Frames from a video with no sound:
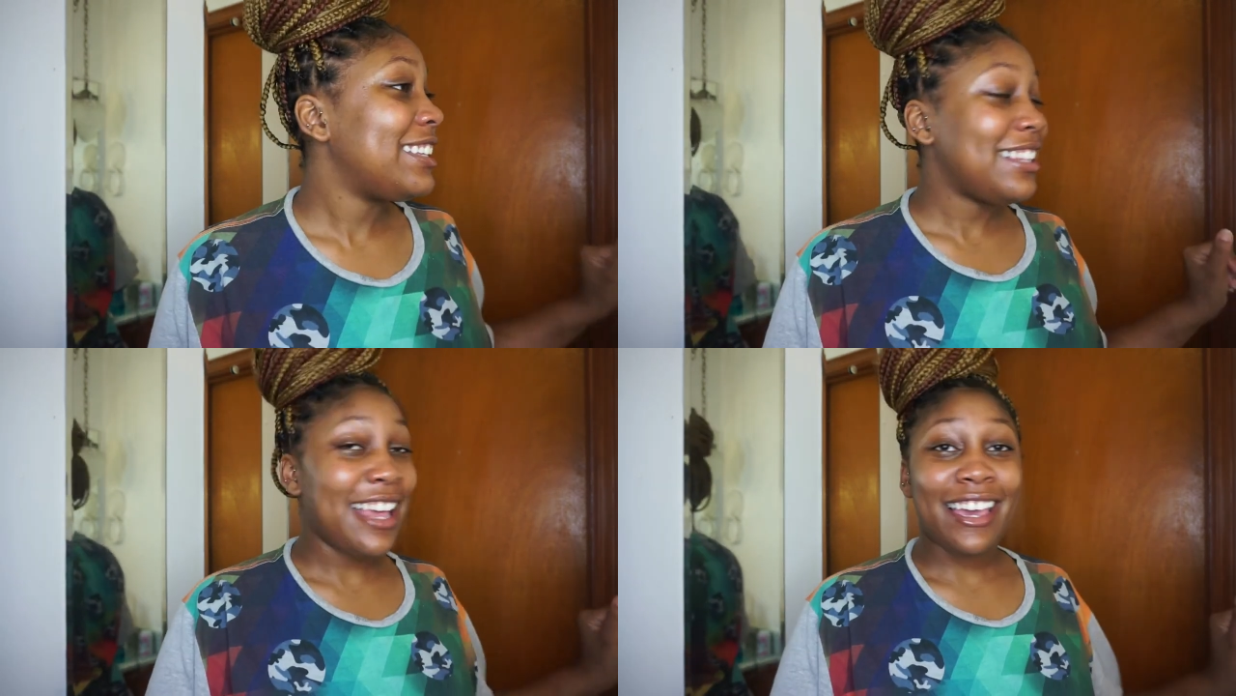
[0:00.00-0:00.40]

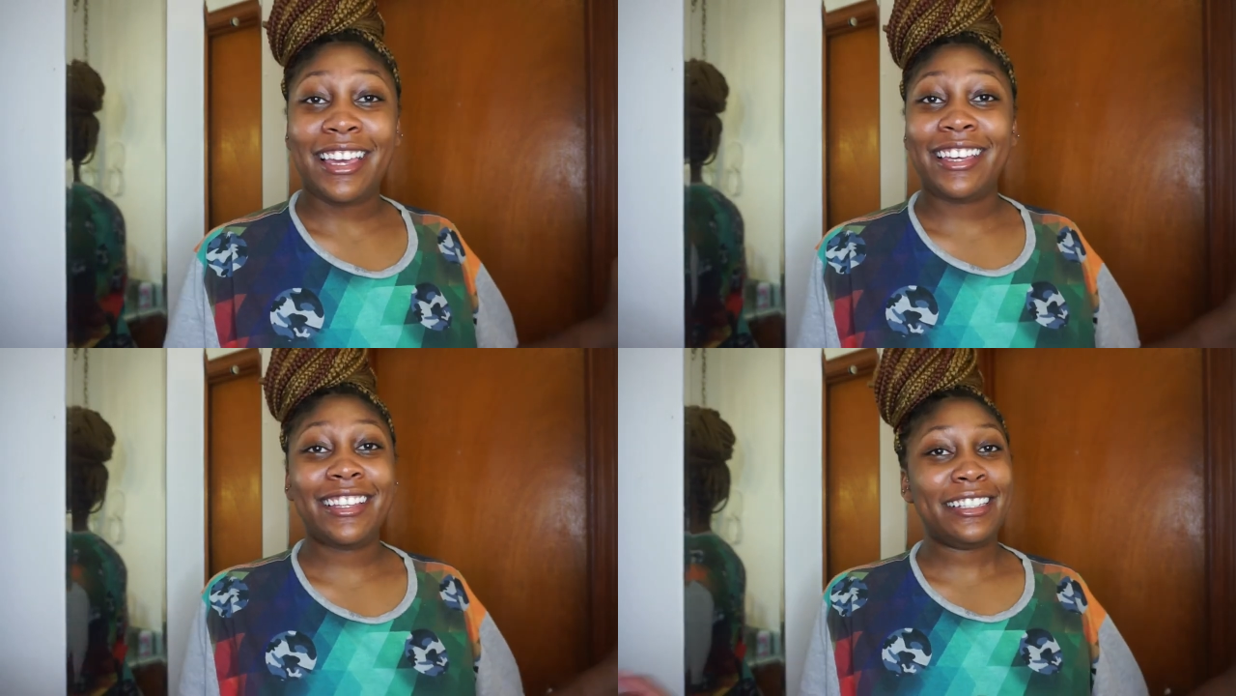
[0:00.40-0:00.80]

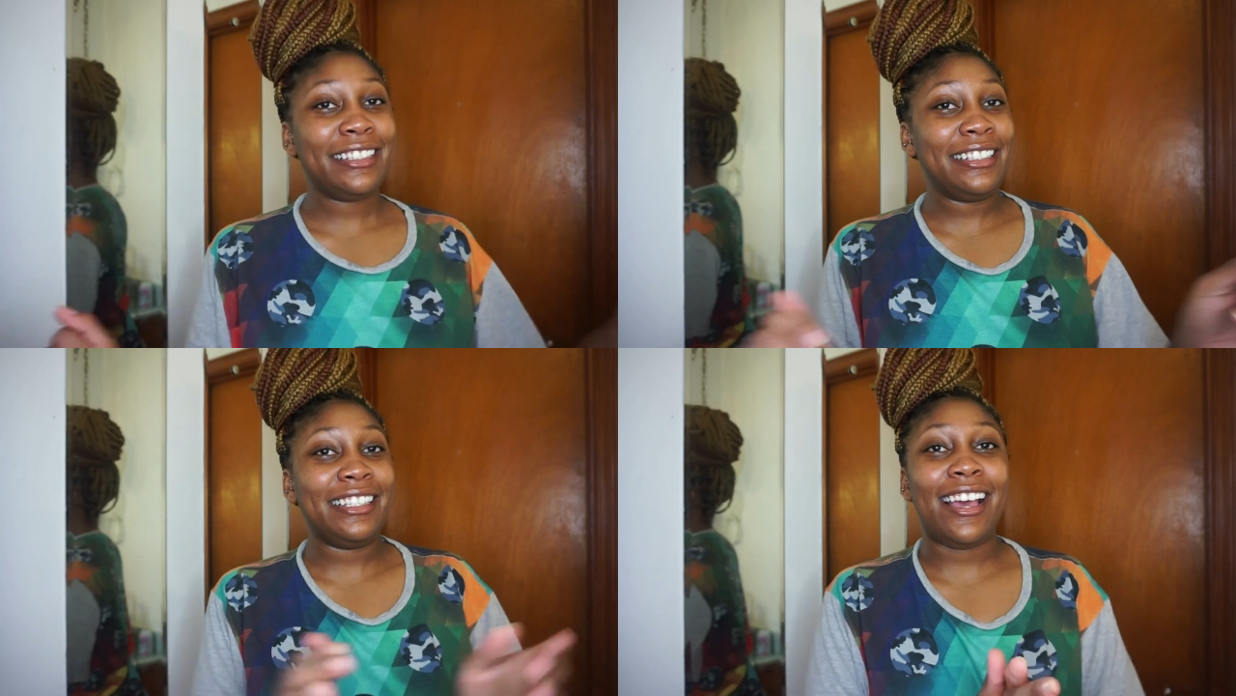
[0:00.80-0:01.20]
Like,
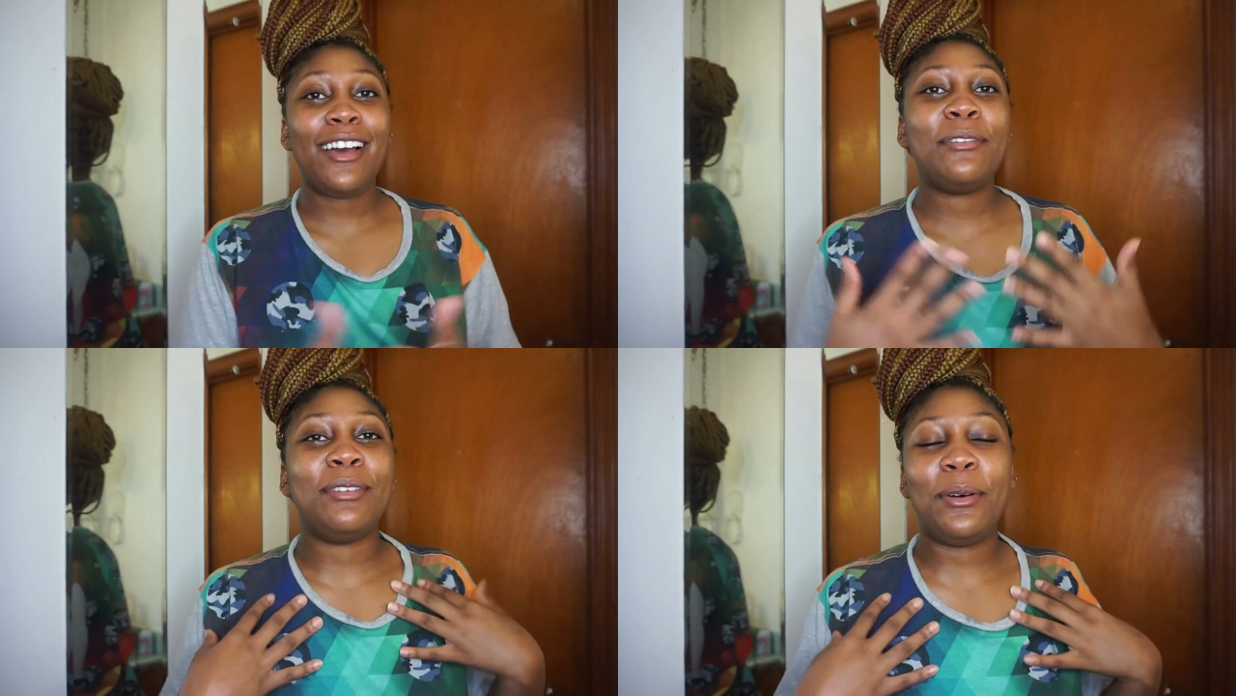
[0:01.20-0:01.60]
I
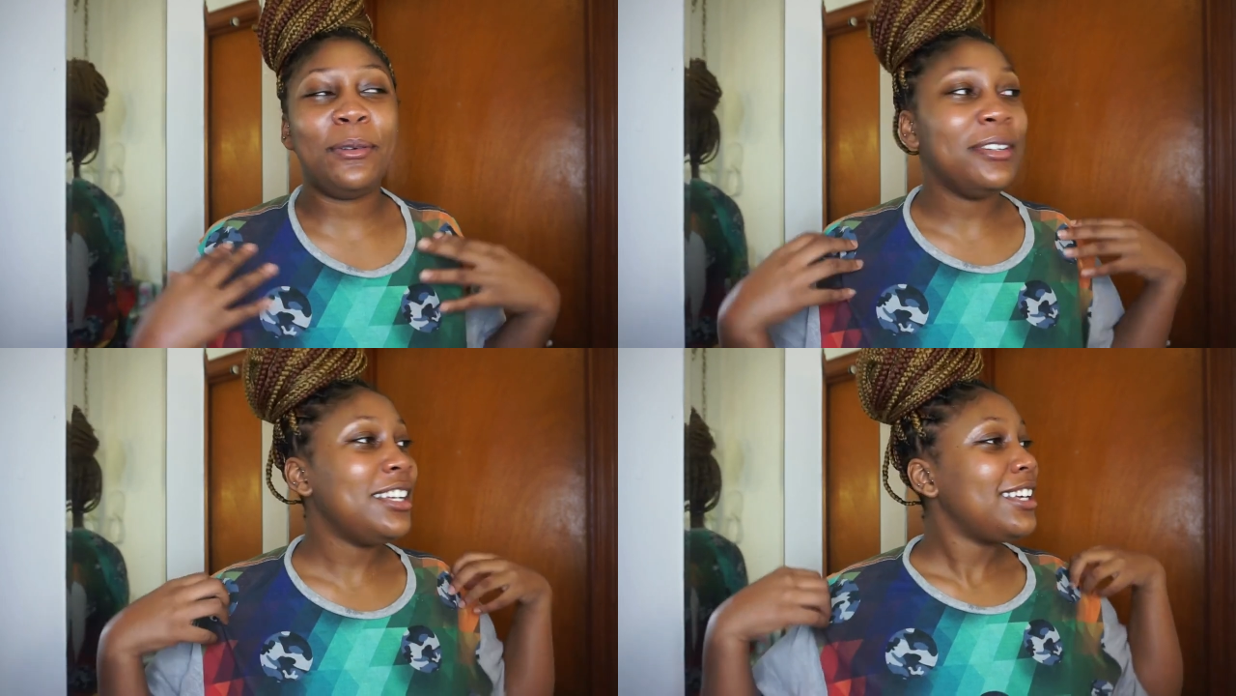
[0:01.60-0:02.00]
don't know.
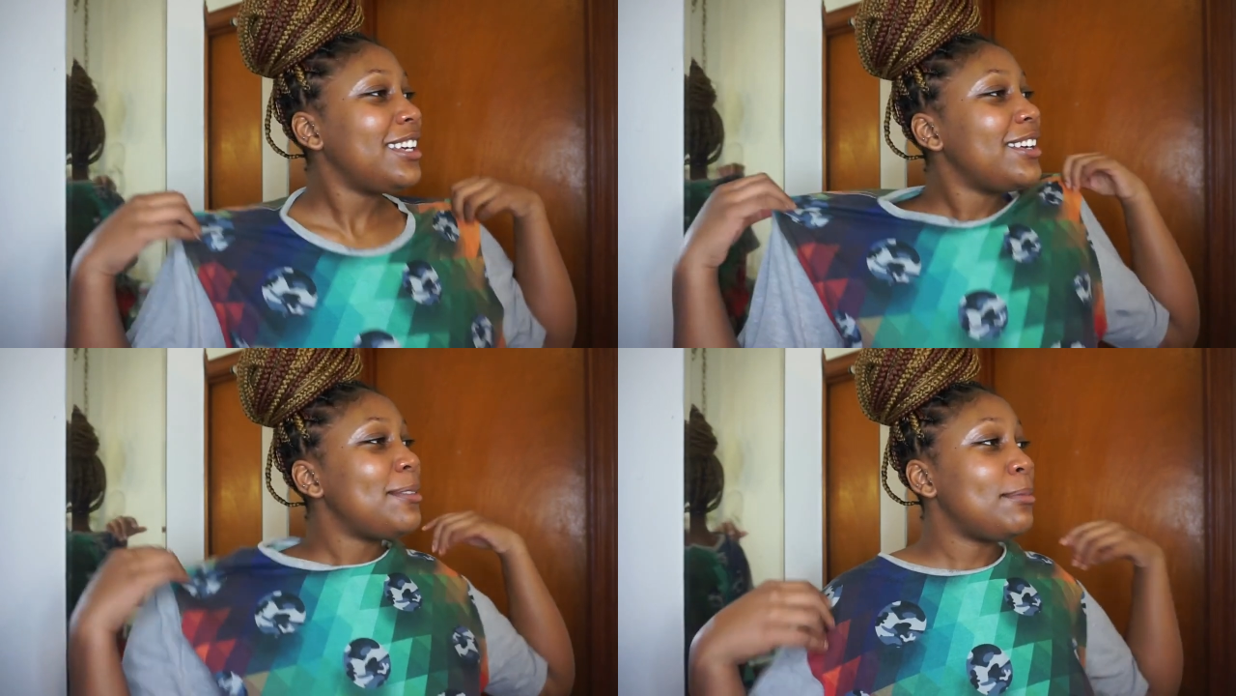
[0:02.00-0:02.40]

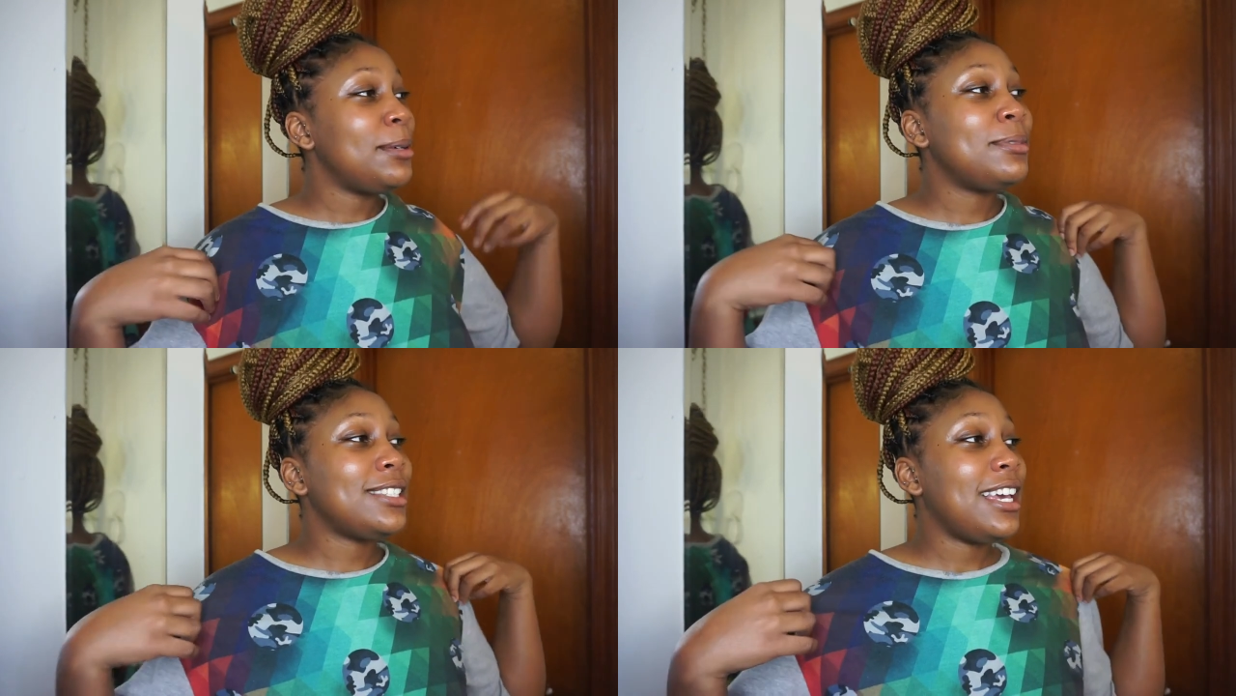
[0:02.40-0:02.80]

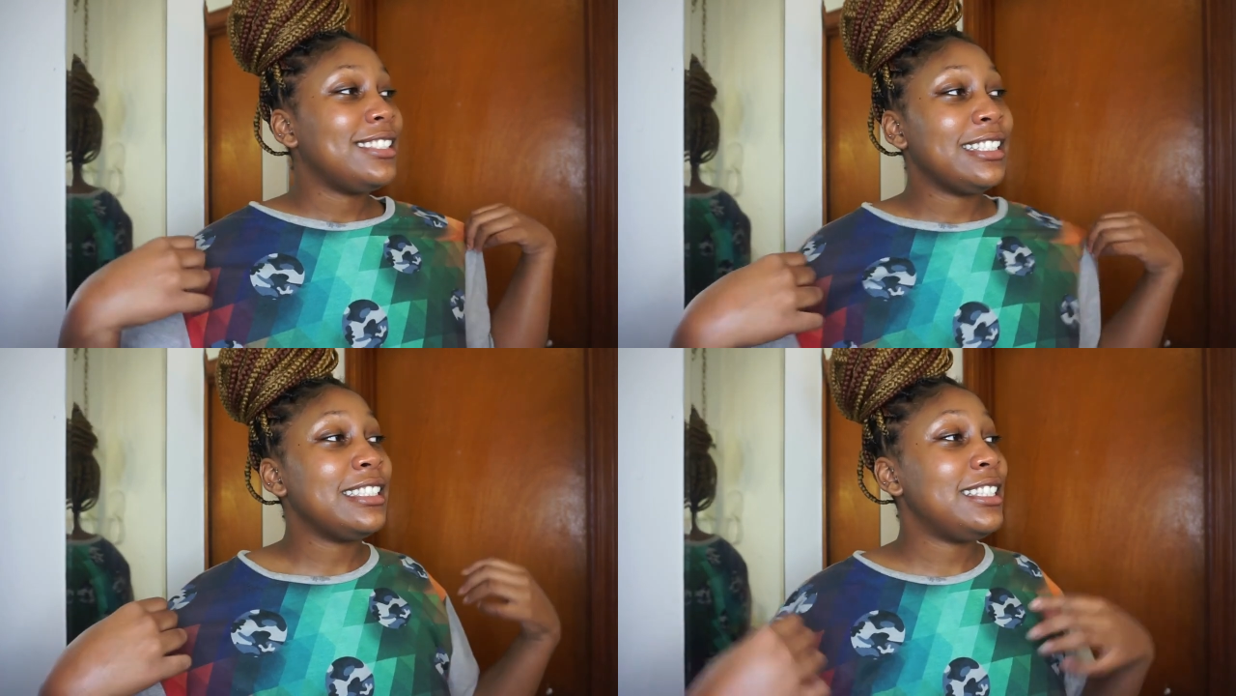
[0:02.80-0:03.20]
People say it's
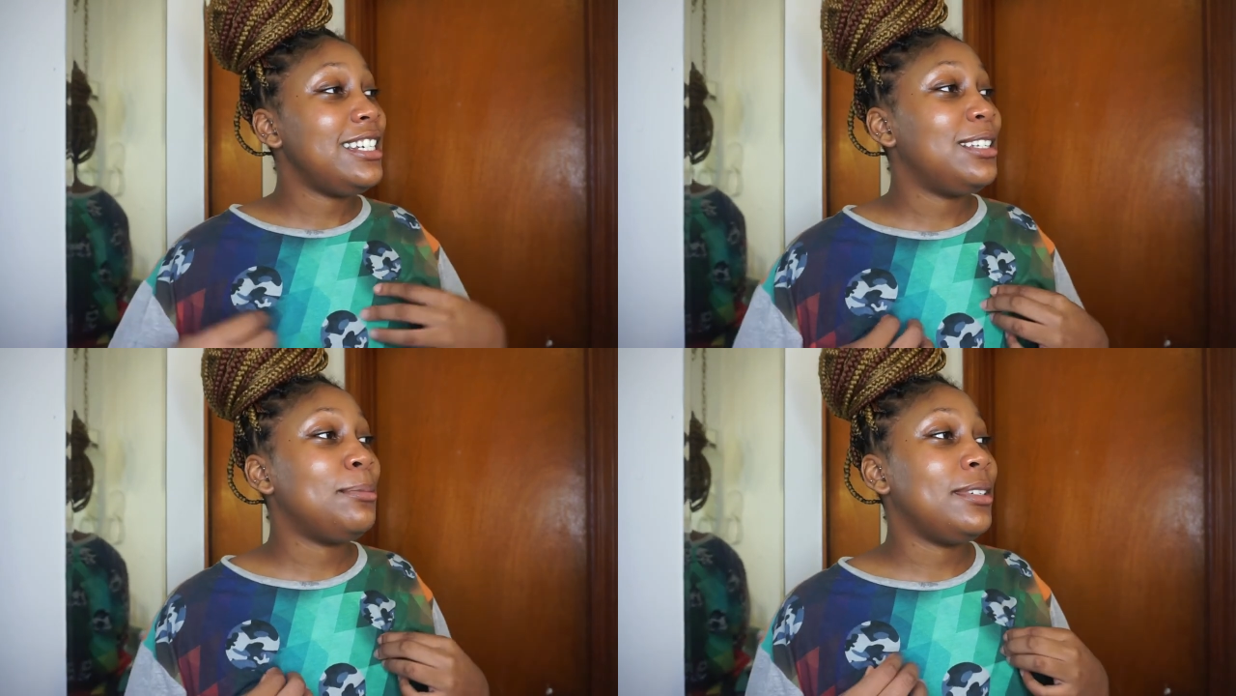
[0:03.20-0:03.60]

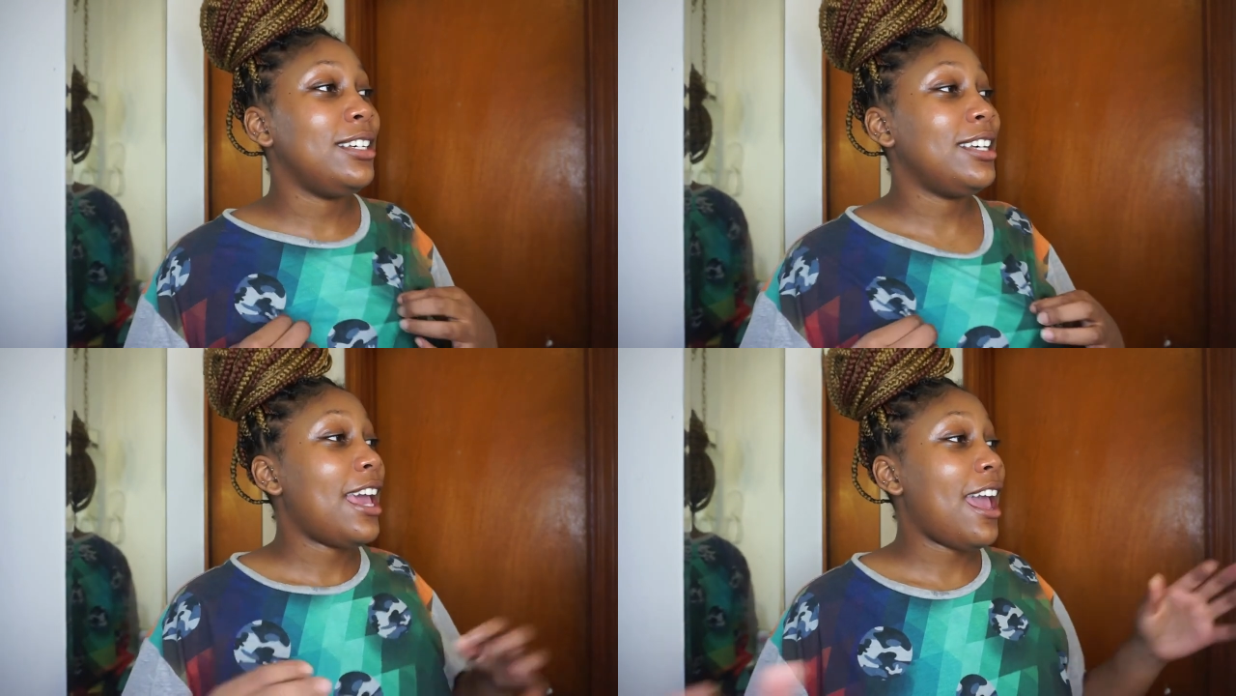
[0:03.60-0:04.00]
conceited, but
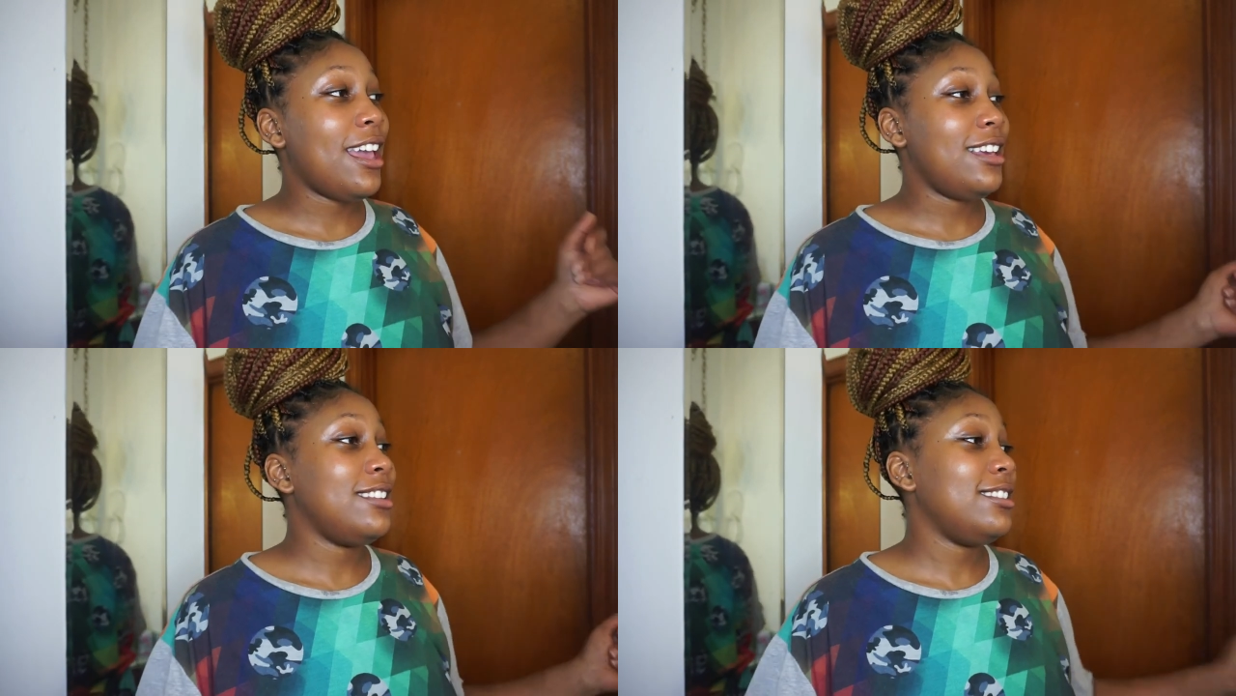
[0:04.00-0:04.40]

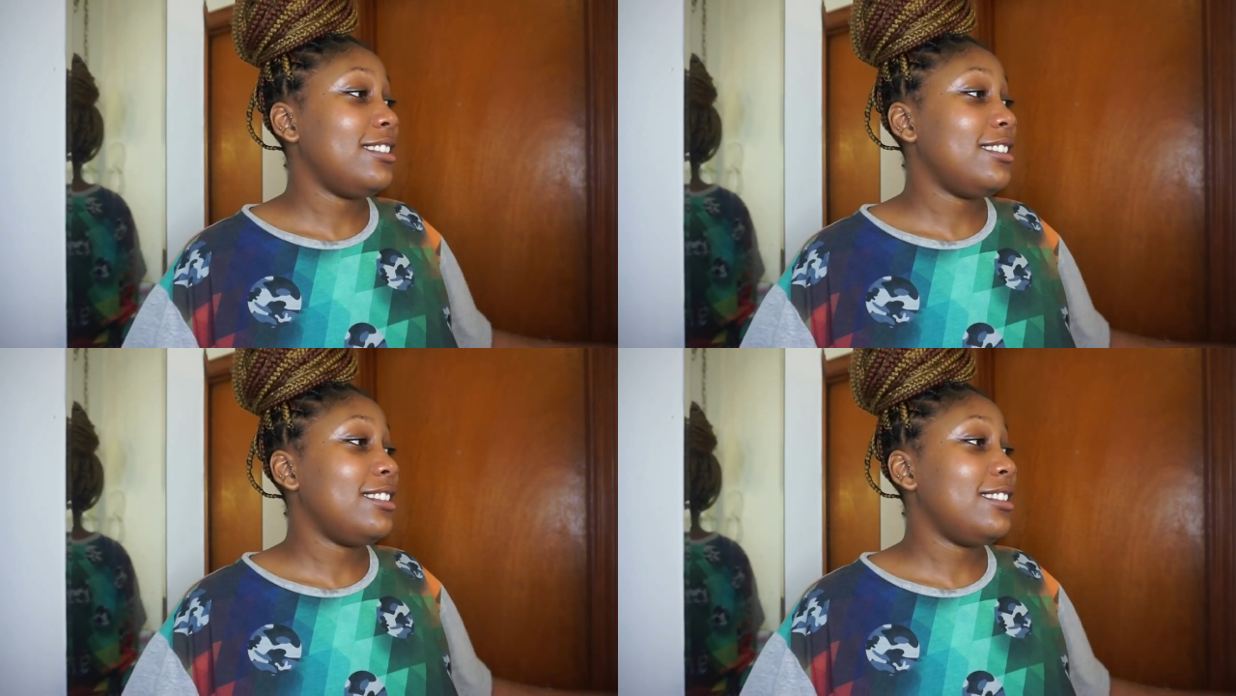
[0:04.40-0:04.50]
hey,